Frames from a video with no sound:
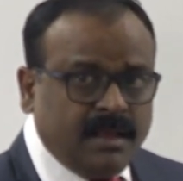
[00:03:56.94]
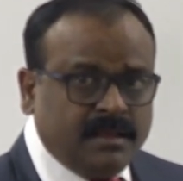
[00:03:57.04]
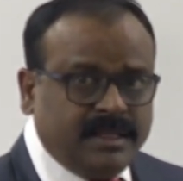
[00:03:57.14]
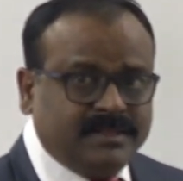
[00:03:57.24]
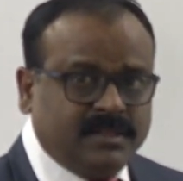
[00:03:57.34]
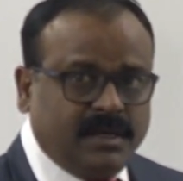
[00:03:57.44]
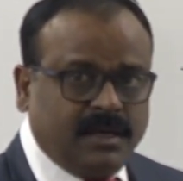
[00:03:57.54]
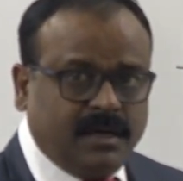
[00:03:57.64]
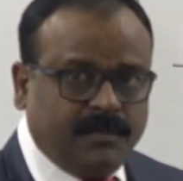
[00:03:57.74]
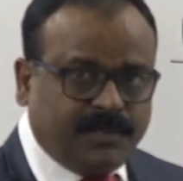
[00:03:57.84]
this
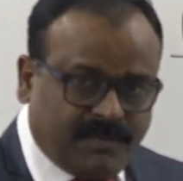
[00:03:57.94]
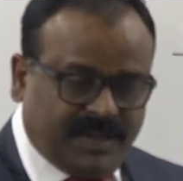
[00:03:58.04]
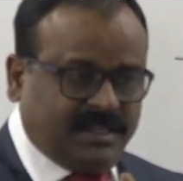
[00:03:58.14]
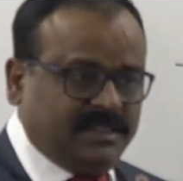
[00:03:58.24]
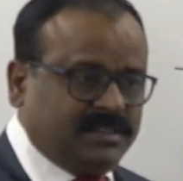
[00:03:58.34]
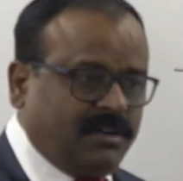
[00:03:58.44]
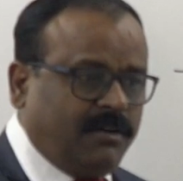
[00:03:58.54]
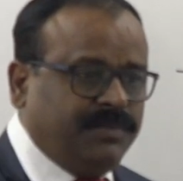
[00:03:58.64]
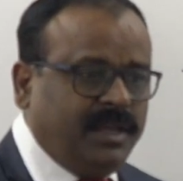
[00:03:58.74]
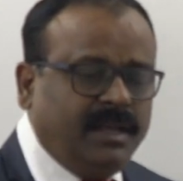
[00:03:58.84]
provisions
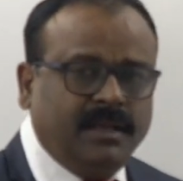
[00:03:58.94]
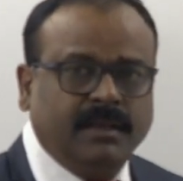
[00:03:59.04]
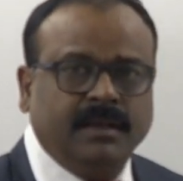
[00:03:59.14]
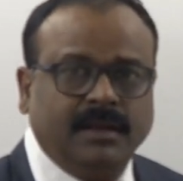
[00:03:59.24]
of the